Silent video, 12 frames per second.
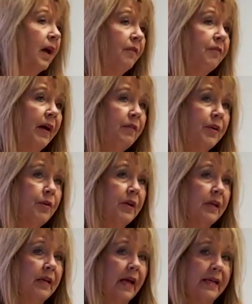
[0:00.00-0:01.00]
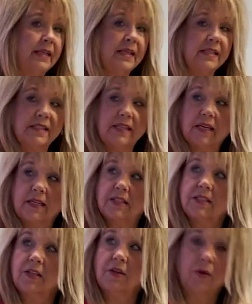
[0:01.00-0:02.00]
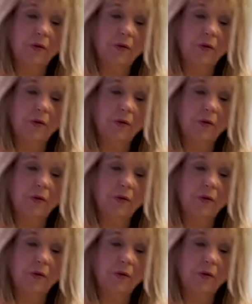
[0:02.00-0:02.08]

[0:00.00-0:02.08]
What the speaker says: 596,